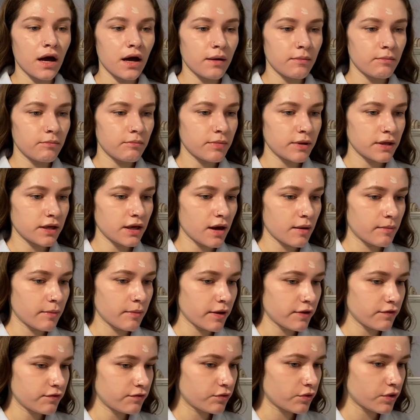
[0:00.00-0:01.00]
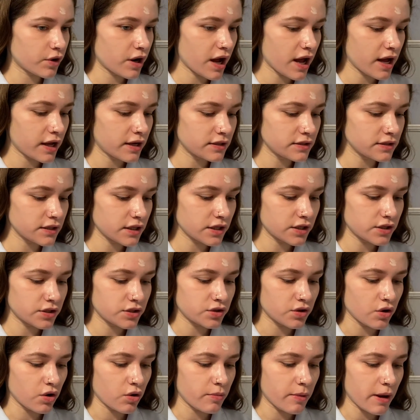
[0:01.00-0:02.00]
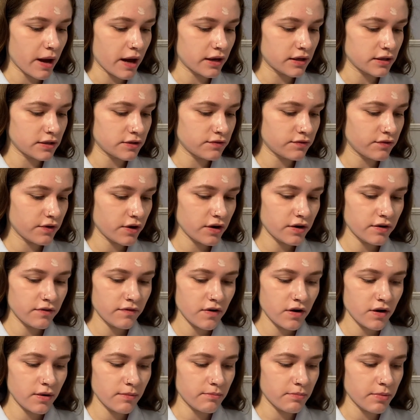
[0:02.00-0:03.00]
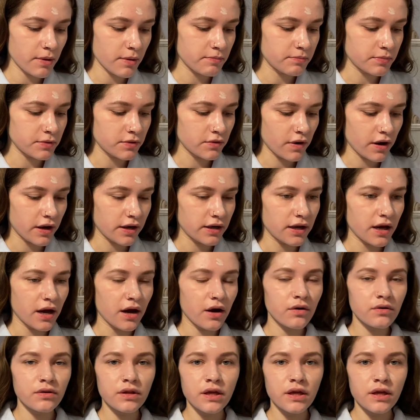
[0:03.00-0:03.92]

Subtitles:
But yeah, my forehead is like so bad. It's very, very bumpy right now.